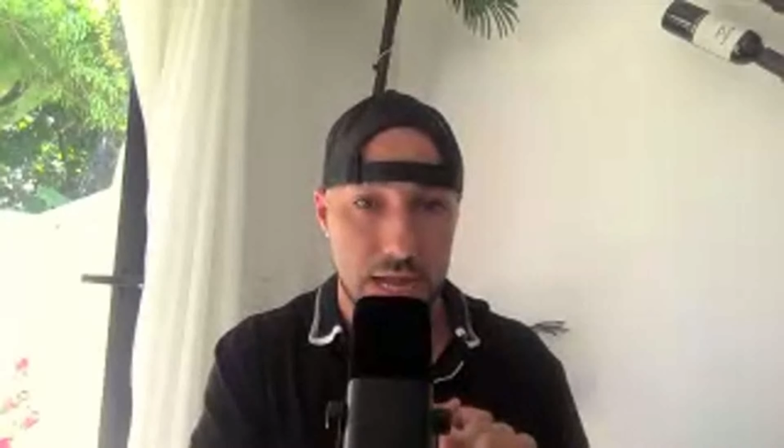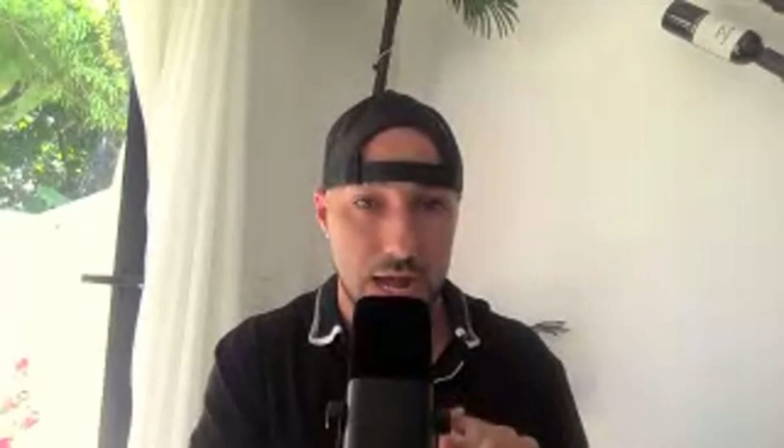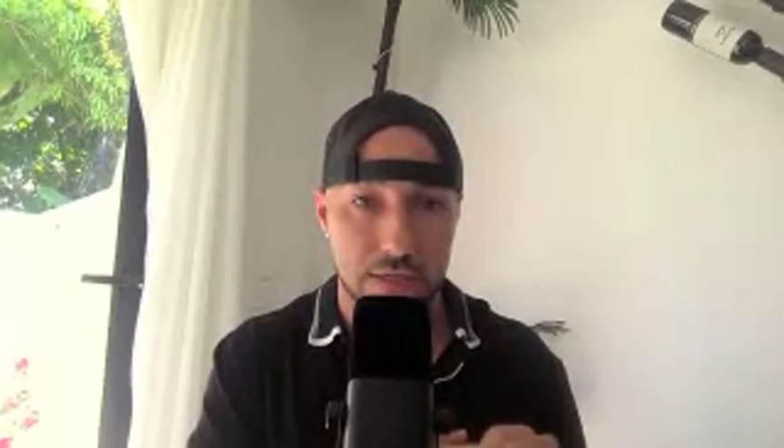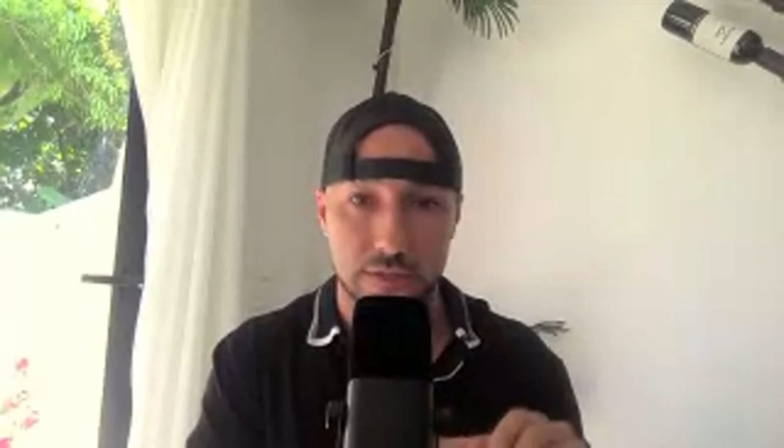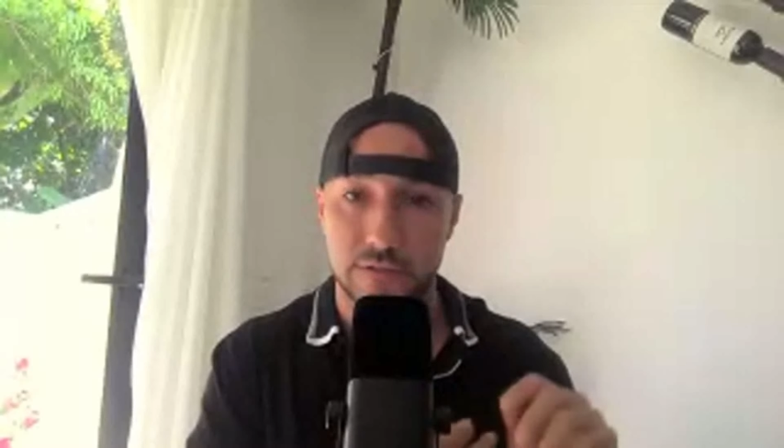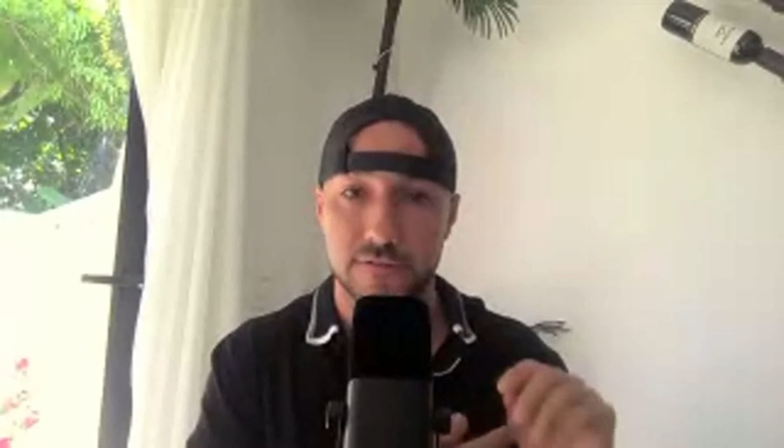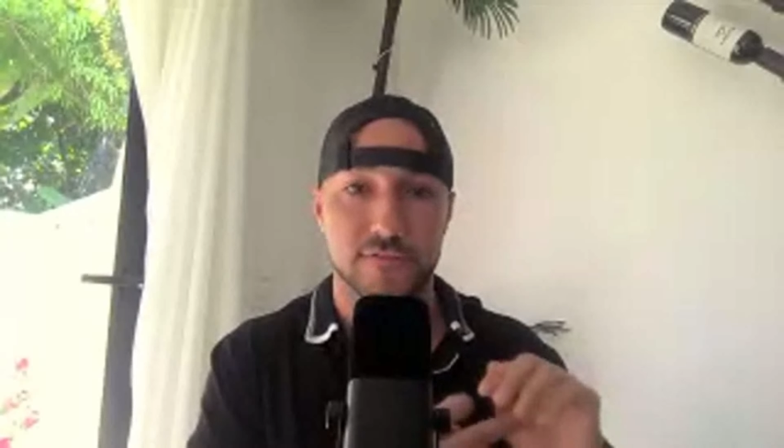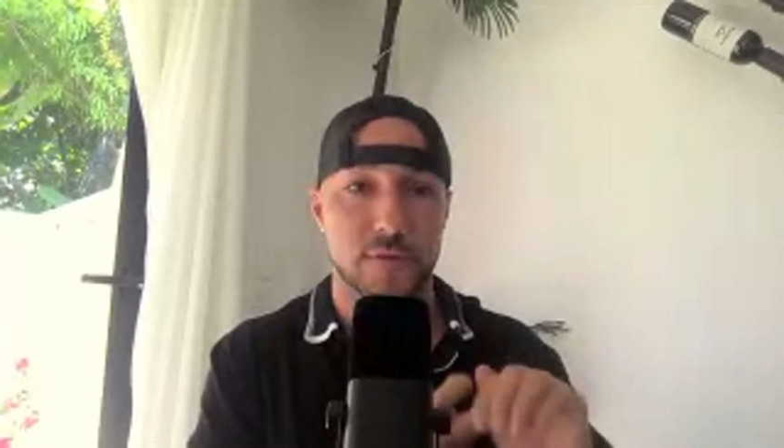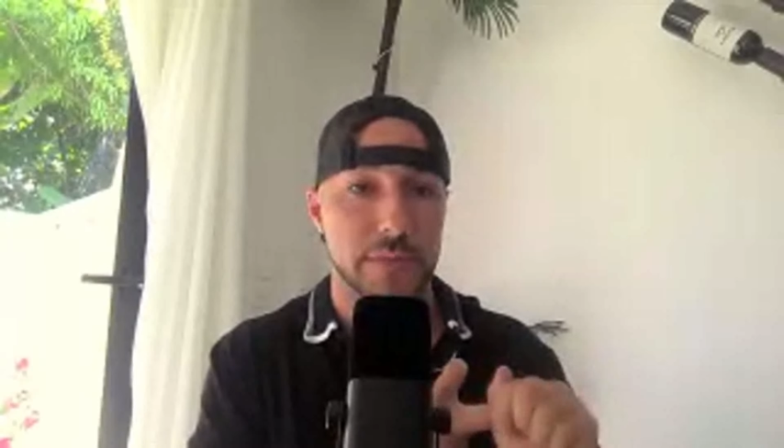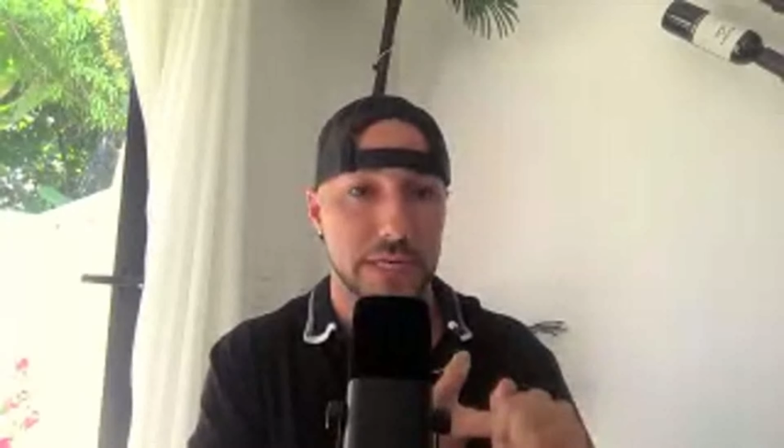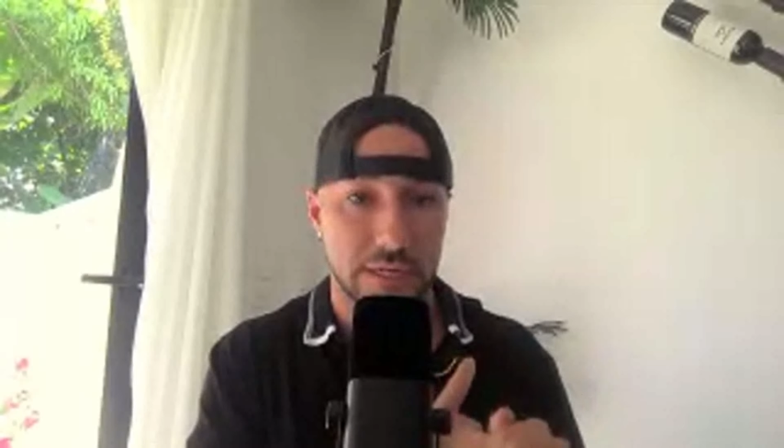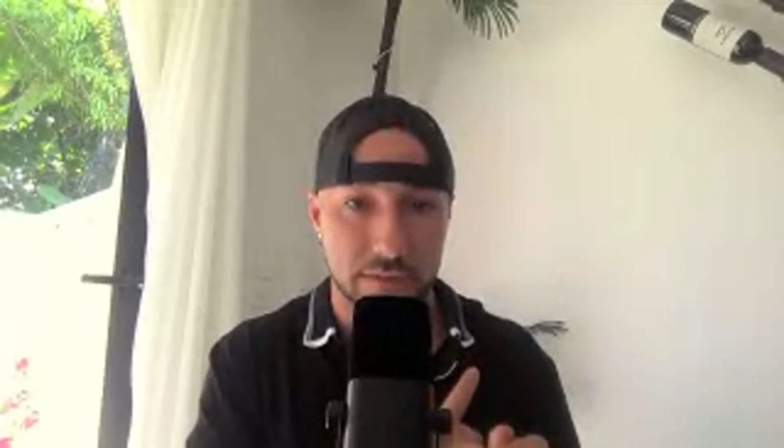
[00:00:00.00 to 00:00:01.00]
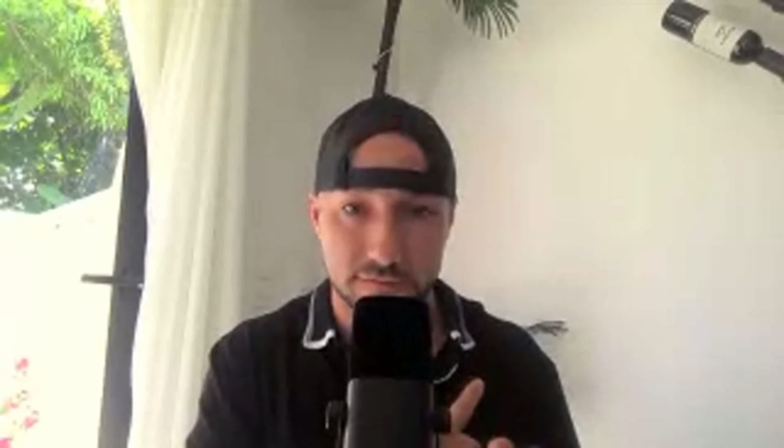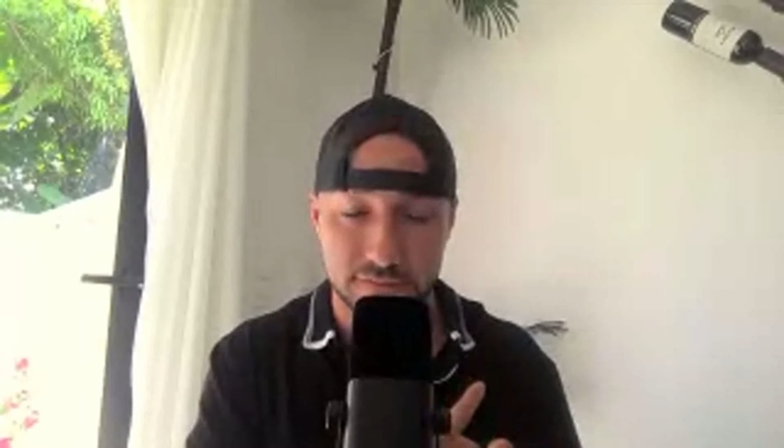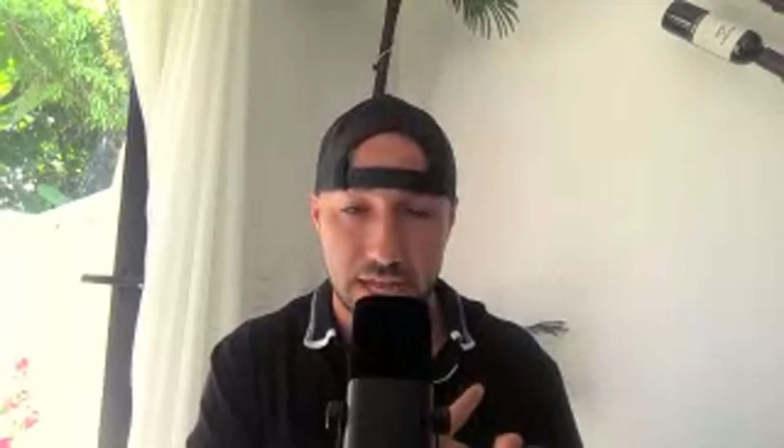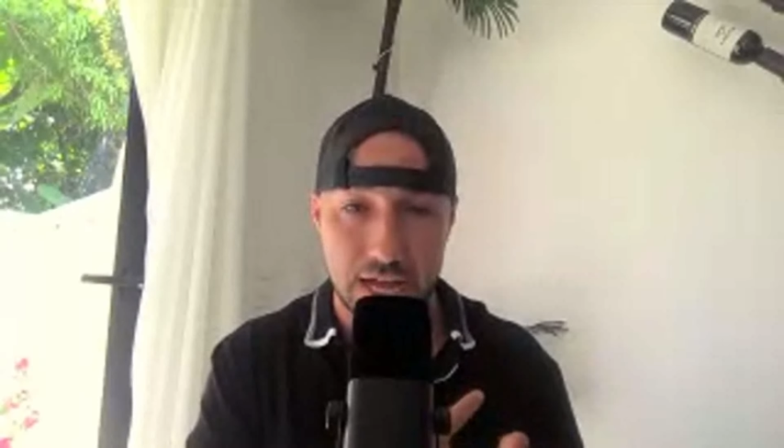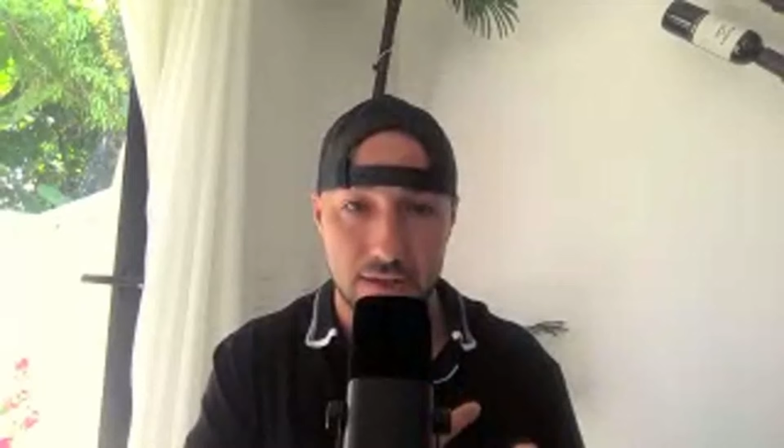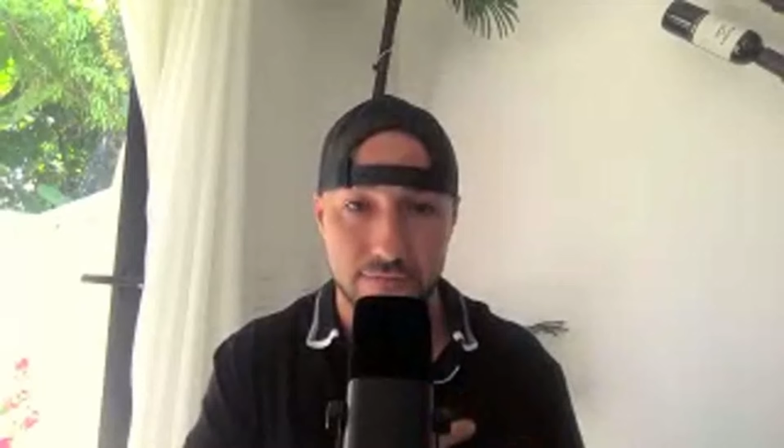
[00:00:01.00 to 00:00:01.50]
doctors, Dominican
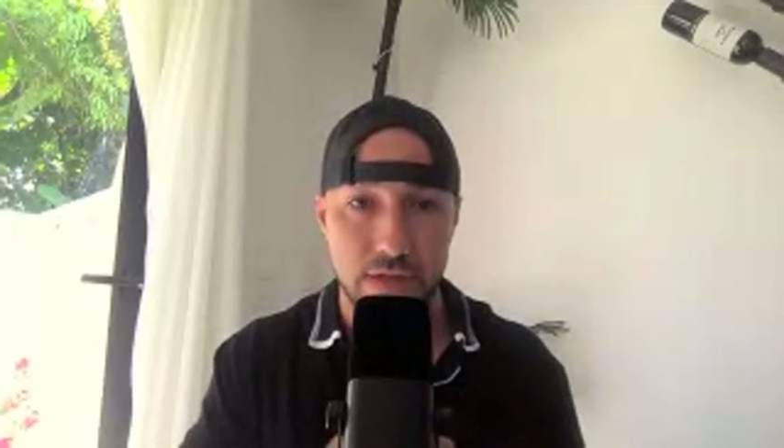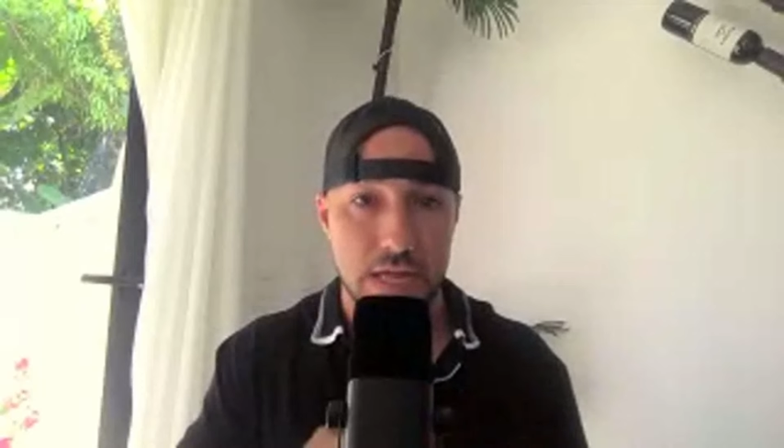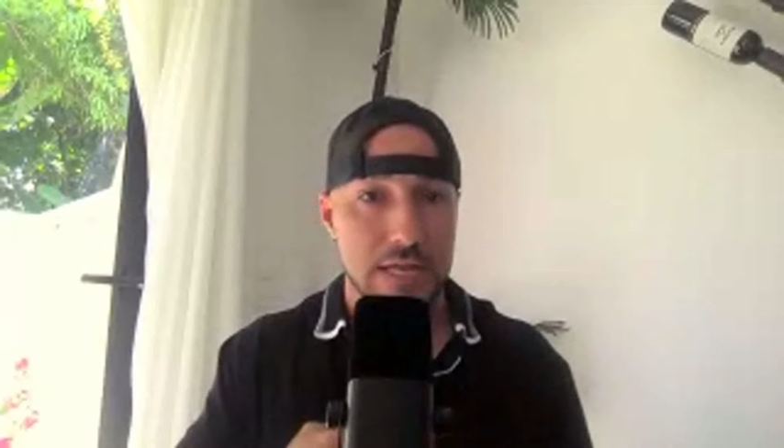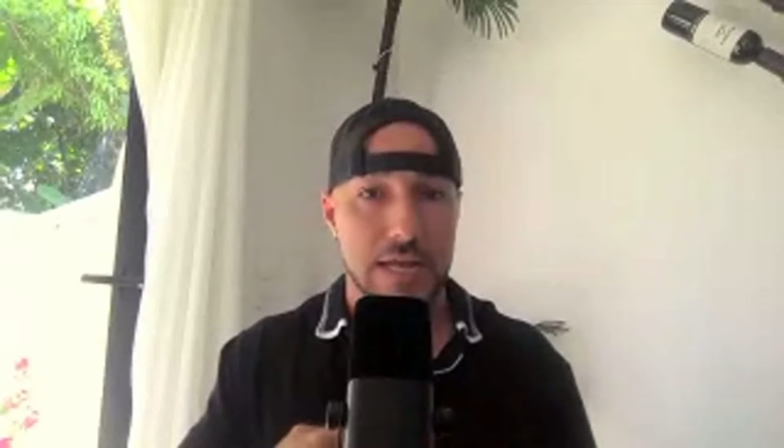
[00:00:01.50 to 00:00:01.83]
staff,